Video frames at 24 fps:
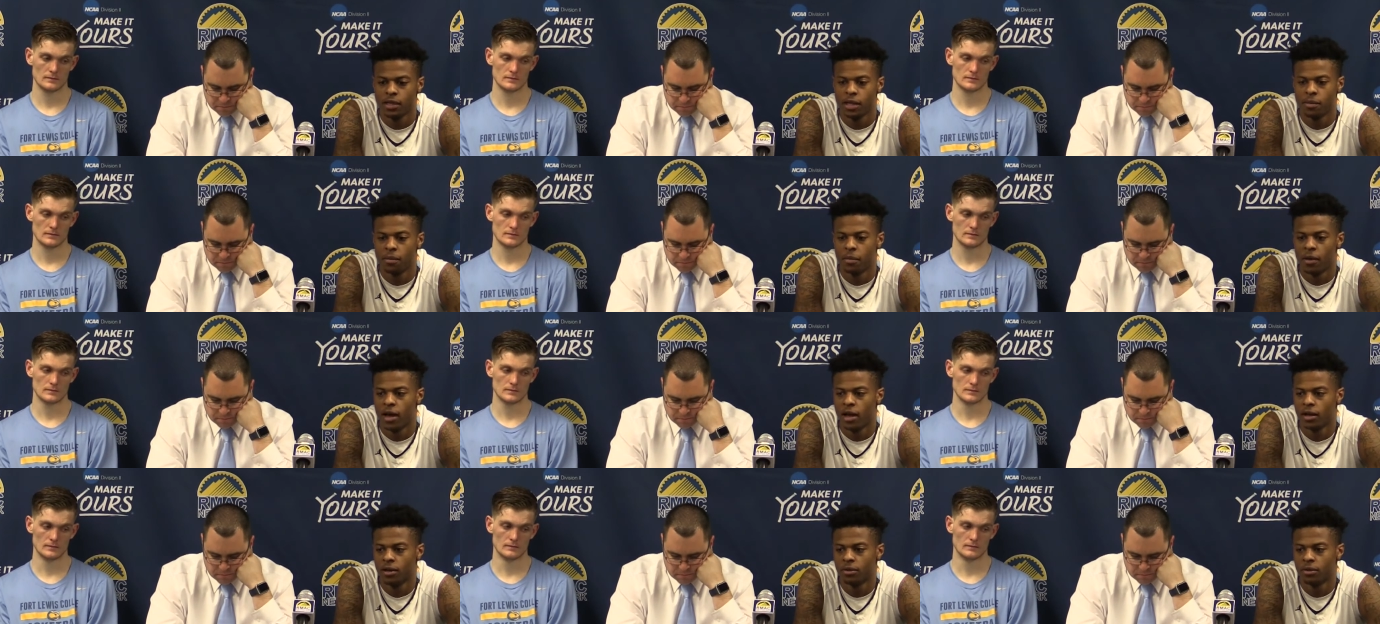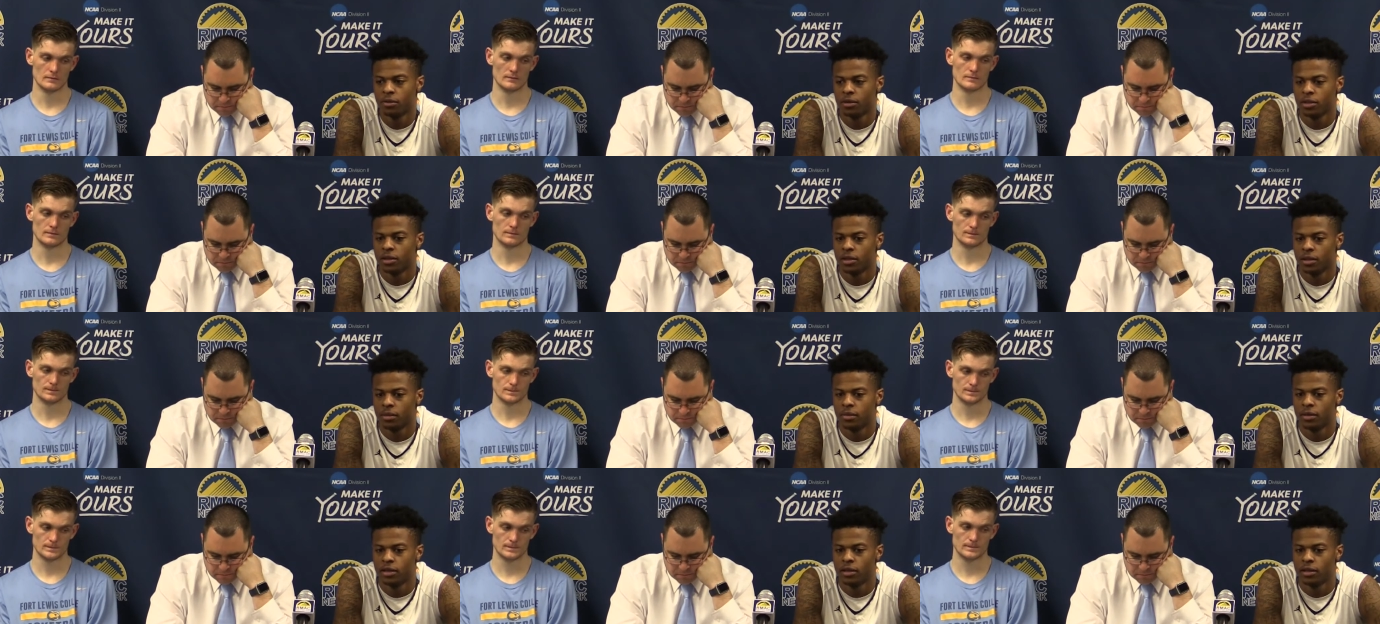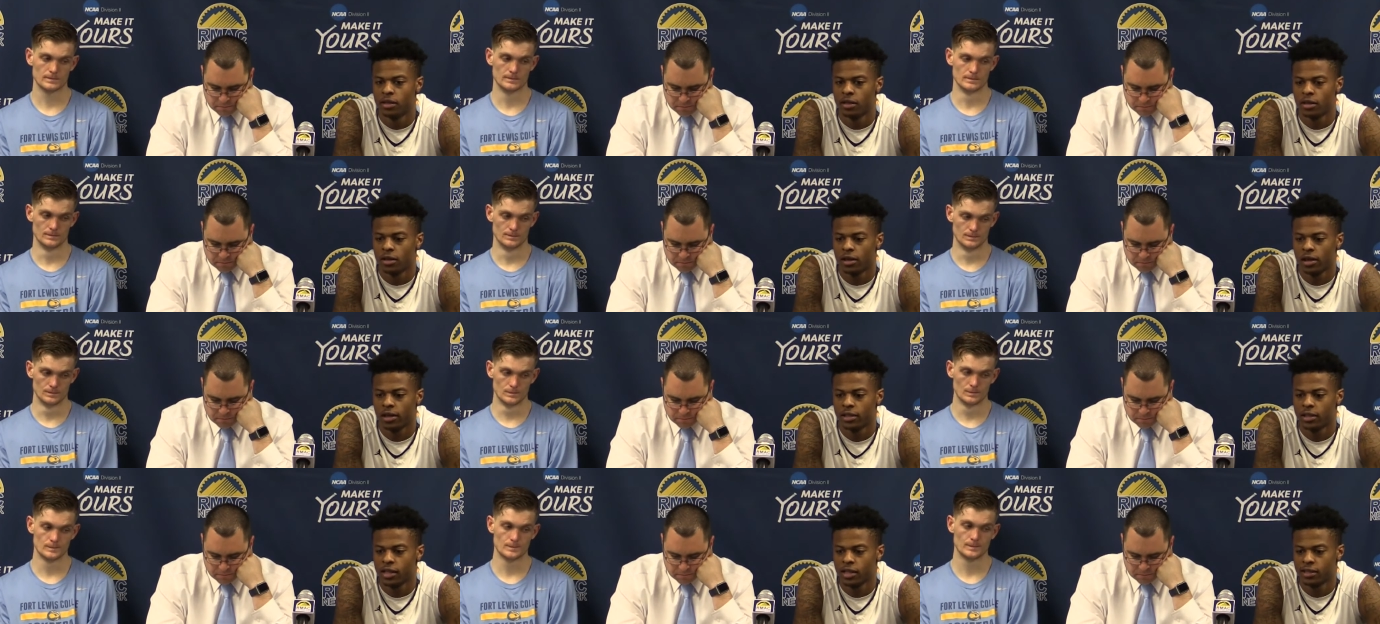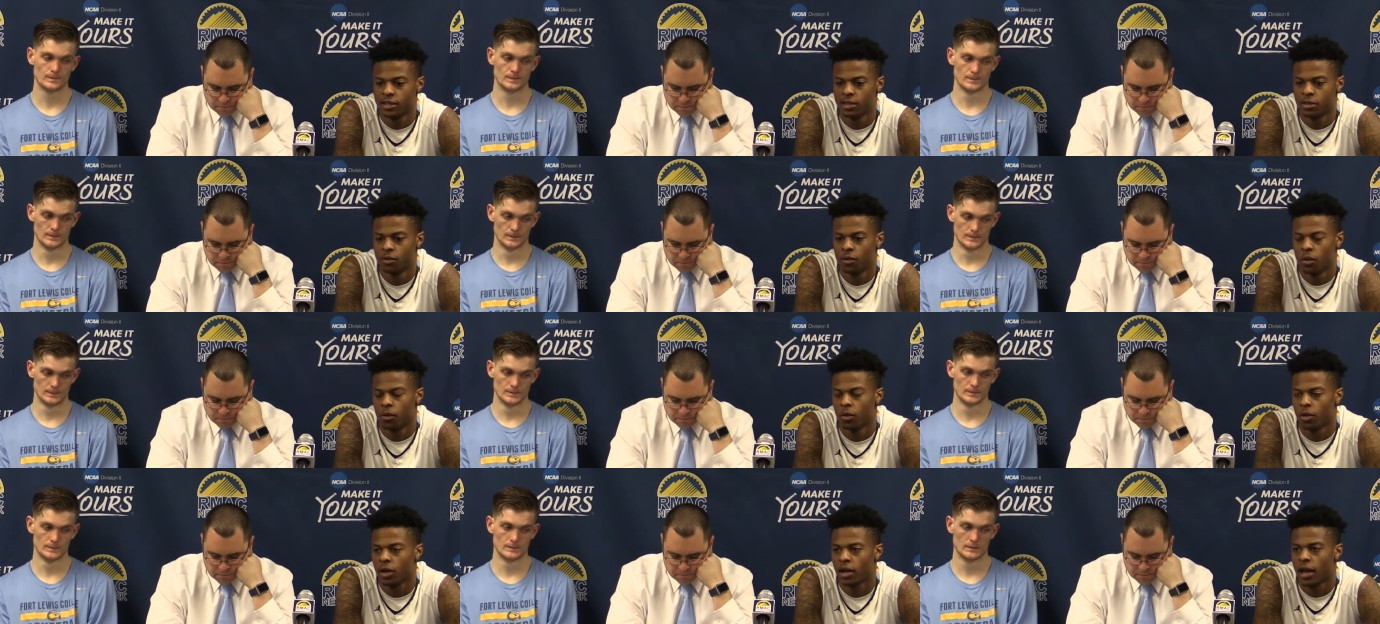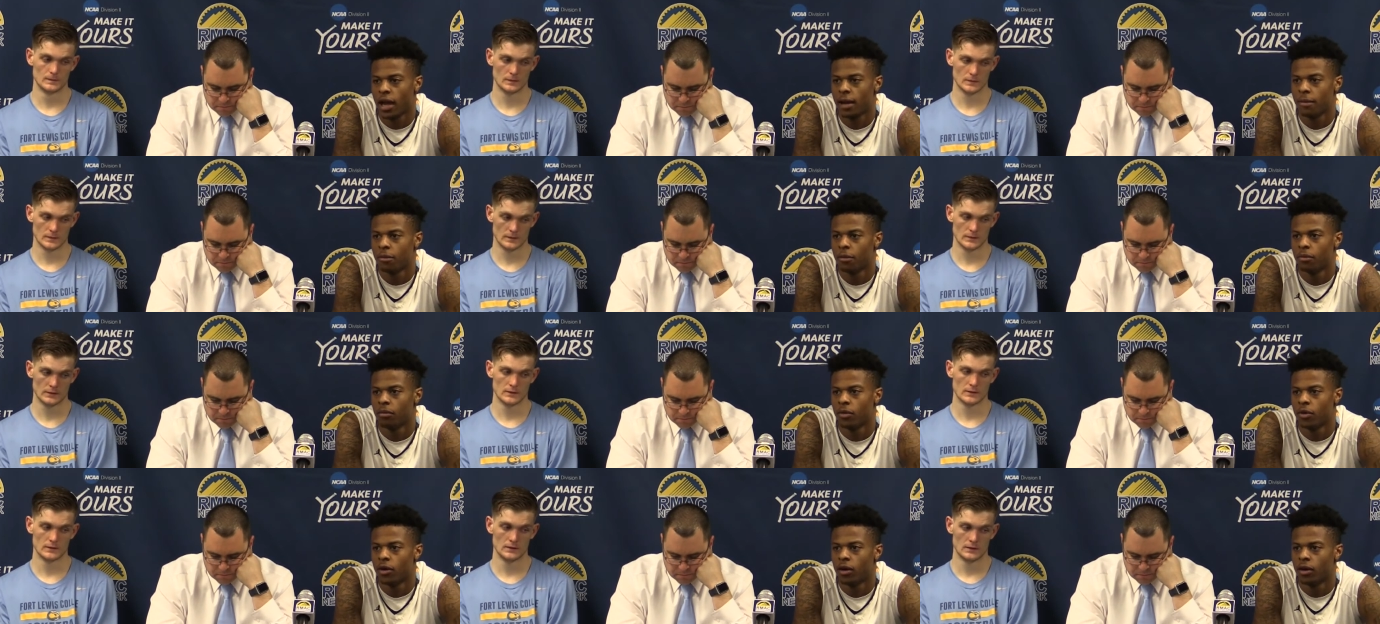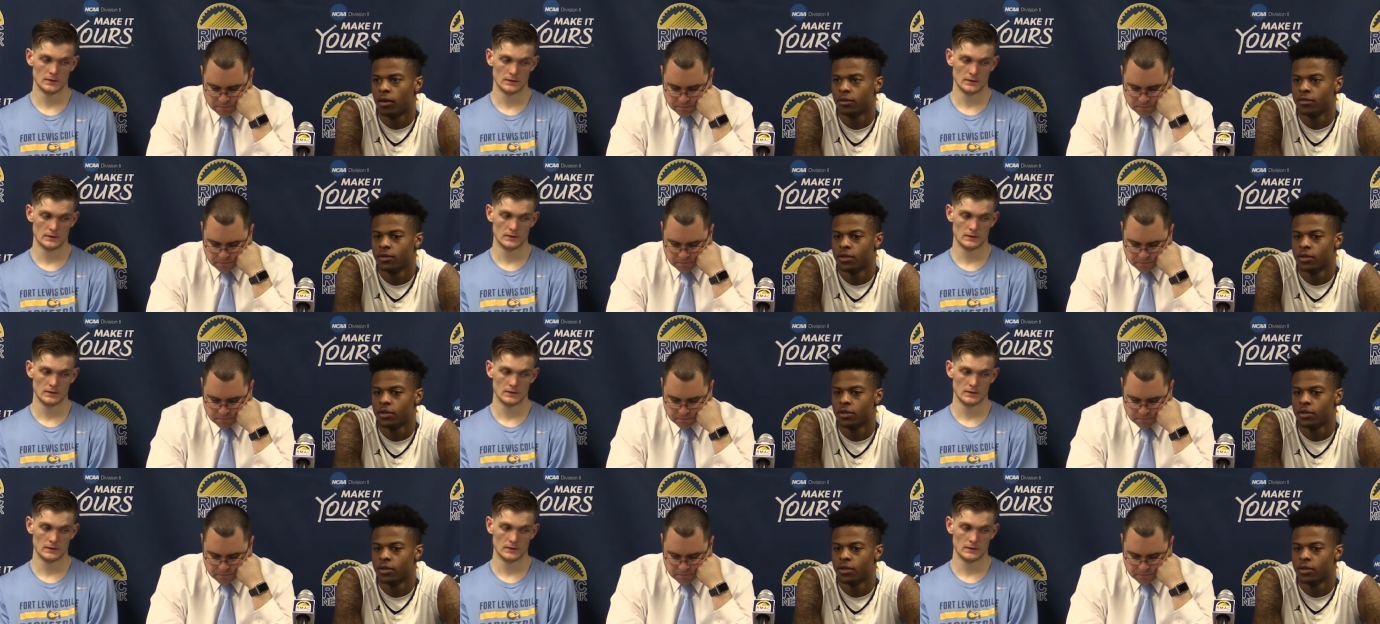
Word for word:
Speaker 1: get better with them, man, because I see what we're capable of.